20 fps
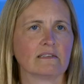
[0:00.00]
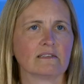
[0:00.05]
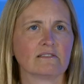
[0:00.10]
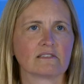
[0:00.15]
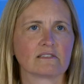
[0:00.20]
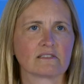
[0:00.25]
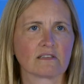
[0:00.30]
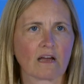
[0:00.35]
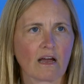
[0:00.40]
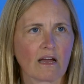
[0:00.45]

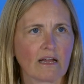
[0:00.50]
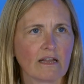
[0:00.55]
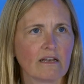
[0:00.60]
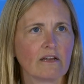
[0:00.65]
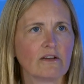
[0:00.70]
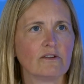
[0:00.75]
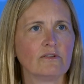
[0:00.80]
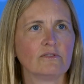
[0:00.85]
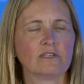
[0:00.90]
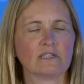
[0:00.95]

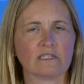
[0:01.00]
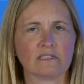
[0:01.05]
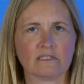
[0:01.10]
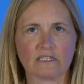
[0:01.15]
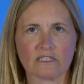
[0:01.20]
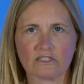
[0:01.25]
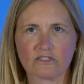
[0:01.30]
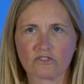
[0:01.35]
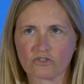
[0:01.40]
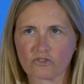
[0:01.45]
siloed and
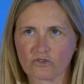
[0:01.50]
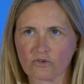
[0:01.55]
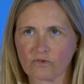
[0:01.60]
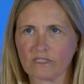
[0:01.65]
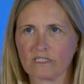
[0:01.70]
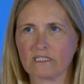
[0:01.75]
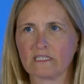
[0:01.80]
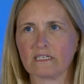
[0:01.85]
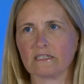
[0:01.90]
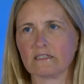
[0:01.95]

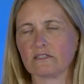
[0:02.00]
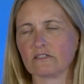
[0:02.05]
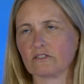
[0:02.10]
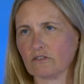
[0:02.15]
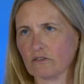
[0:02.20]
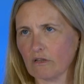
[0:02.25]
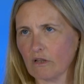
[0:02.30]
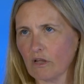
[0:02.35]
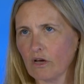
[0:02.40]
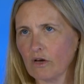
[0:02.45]
disjointed,
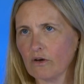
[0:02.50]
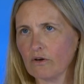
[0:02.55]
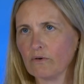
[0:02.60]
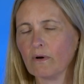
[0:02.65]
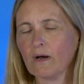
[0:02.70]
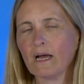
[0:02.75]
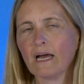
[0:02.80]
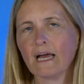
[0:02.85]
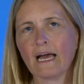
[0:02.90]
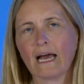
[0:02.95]
slow,
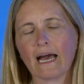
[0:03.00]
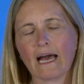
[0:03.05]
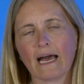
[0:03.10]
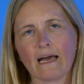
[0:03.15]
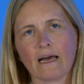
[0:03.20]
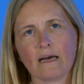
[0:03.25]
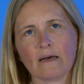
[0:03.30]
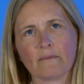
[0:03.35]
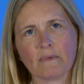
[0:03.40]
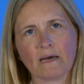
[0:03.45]

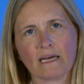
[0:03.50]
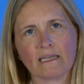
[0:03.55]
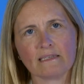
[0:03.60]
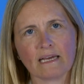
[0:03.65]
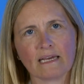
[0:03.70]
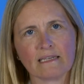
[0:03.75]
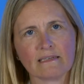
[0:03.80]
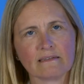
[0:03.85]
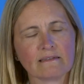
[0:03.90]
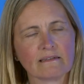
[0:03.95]

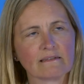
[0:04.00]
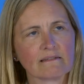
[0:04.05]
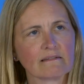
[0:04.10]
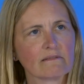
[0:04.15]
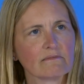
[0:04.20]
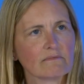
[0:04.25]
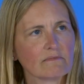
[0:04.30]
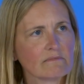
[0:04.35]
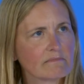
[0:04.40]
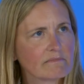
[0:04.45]
and
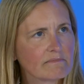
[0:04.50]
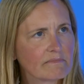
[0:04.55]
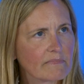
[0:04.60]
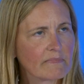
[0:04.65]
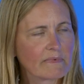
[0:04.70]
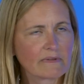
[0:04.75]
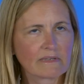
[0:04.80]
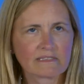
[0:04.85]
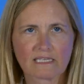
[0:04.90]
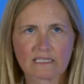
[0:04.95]

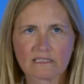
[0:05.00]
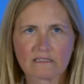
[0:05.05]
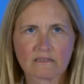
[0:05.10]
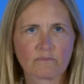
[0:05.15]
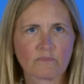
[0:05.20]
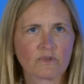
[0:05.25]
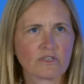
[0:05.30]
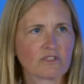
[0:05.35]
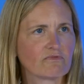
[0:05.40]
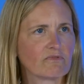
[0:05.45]
system
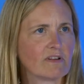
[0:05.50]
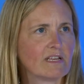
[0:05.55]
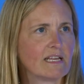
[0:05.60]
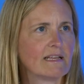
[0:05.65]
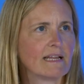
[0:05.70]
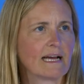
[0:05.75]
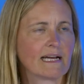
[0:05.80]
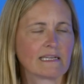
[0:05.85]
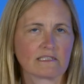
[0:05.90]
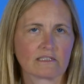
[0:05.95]
which really
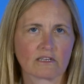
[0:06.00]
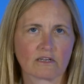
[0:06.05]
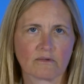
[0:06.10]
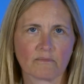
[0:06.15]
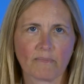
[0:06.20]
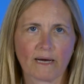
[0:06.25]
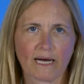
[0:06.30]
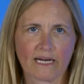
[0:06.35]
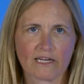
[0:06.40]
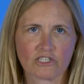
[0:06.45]
lacked
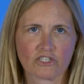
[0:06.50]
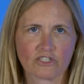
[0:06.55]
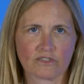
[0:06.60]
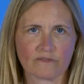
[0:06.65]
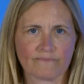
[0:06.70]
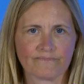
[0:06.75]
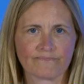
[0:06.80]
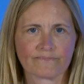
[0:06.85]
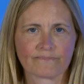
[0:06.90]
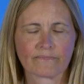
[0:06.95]

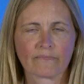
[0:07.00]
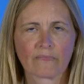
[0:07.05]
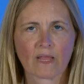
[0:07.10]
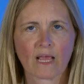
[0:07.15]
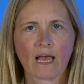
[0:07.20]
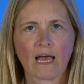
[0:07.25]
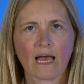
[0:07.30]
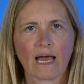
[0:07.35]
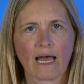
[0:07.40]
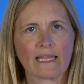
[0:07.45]
compassion.
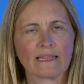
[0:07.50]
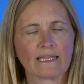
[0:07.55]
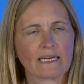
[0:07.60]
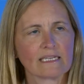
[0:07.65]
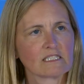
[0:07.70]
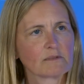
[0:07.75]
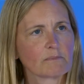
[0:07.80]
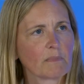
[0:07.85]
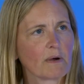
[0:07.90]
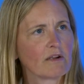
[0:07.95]
And
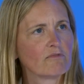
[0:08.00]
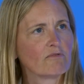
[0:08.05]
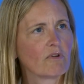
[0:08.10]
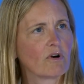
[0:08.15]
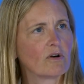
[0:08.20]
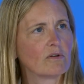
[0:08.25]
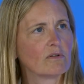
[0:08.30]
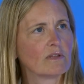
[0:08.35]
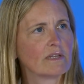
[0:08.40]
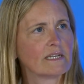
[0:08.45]
that's my
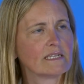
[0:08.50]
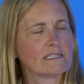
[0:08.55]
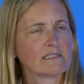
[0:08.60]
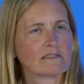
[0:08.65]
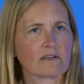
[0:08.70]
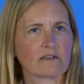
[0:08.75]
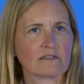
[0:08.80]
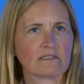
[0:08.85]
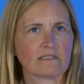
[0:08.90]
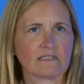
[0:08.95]
role, and I
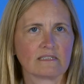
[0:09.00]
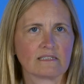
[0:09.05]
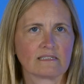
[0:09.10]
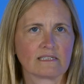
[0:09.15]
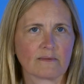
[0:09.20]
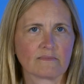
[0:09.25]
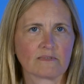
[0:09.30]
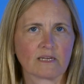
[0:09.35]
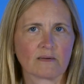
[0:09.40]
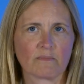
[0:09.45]
started in
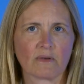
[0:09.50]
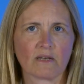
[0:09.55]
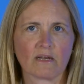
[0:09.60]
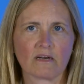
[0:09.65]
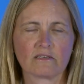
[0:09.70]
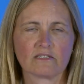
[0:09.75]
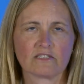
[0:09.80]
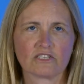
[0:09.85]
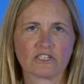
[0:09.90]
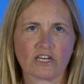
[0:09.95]
September
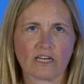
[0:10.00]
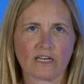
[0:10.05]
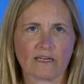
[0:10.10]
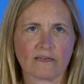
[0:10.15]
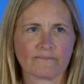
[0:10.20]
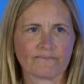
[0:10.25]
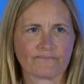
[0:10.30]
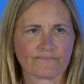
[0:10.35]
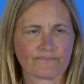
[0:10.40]
last year.